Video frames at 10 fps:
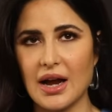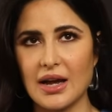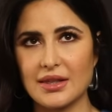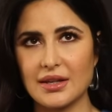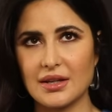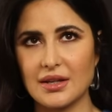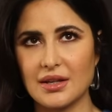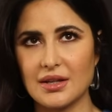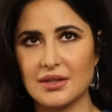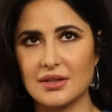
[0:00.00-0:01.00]
I think
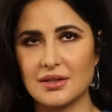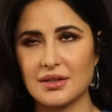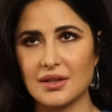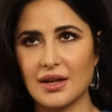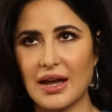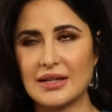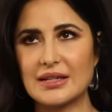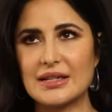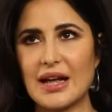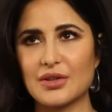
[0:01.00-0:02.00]
has a
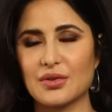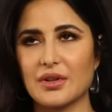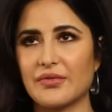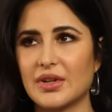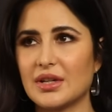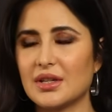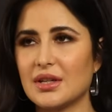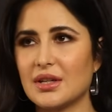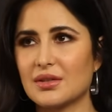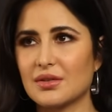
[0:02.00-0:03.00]
natural
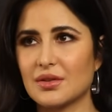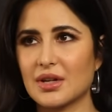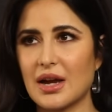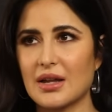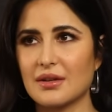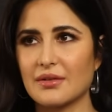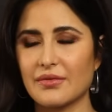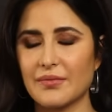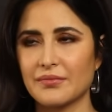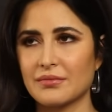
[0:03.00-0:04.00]
affinity to the kind
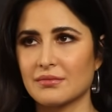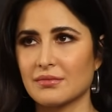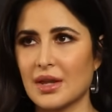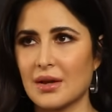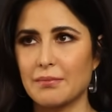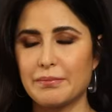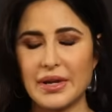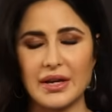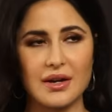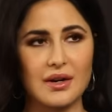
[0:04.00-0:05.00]
of
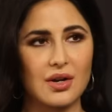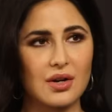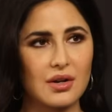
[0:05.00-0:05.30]
big